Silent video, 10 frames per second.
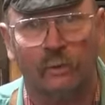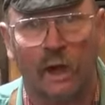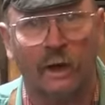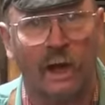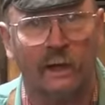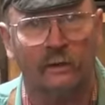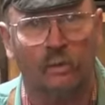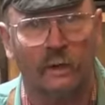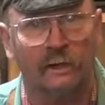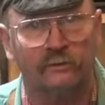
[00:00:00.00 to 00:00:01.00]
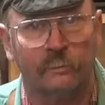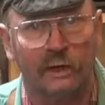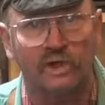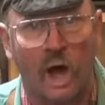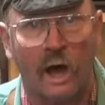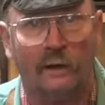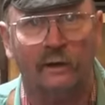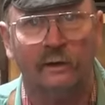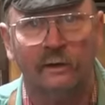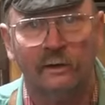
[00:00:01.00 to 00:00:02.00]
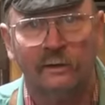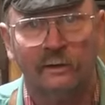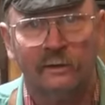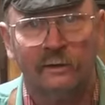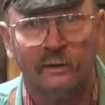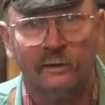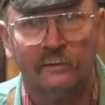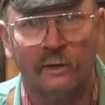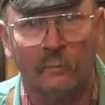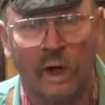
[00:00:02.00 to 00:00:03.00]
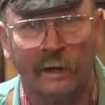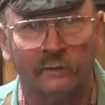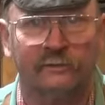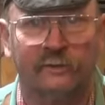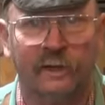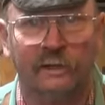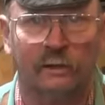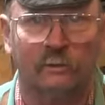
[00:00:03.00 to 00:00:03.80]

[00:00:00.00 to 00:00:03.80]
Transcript: Wrought iron welds much hotter than mild steel,